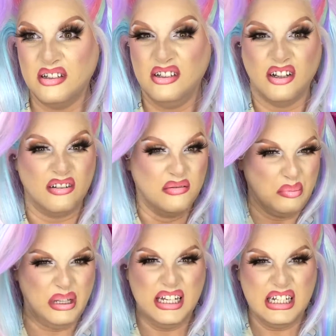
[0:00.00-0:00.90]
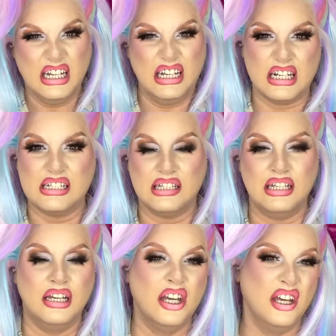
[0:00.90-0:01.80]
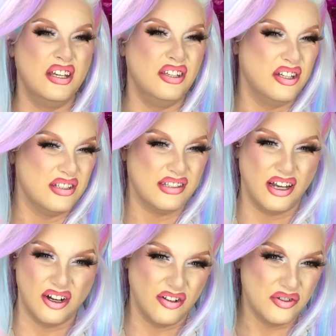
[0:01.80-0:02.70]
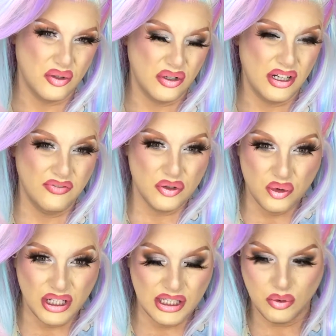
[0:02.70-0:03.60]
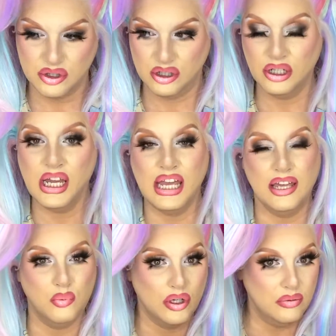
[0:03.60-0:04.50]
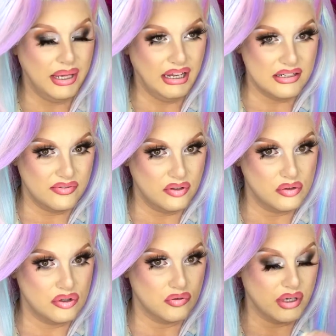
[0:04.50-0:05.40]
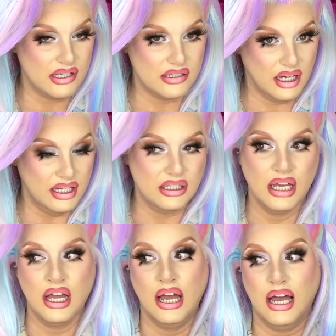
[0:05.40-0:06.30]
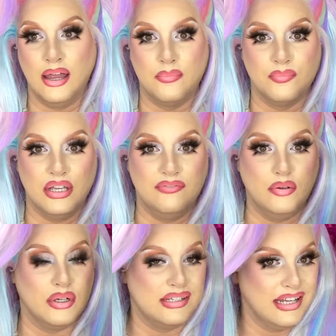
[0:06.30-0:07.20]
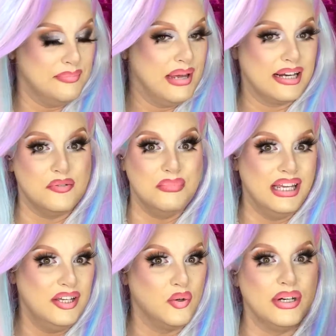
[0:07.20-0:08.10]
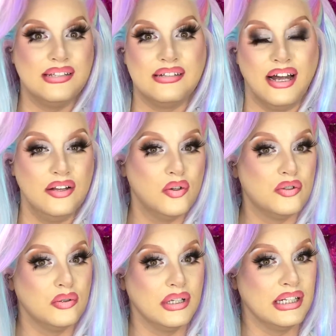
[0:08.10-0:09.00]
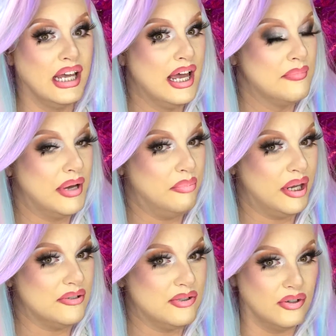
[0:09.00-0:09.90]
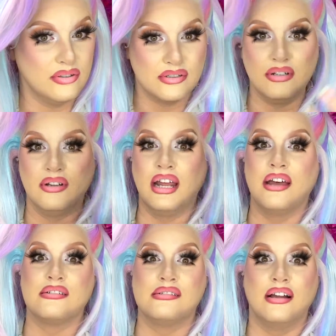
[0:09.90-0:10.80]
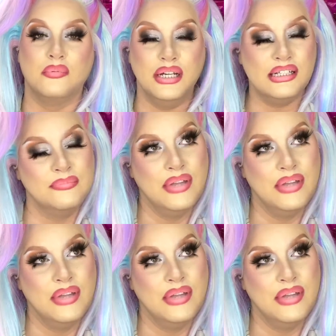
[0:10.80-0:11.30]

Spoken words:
you know, blending in nicely, you can just cut it off short if you really want to. It will make it difficult to restyle. If you want to send it back to me or restyle, or join my Patreon to learn how to style wigs,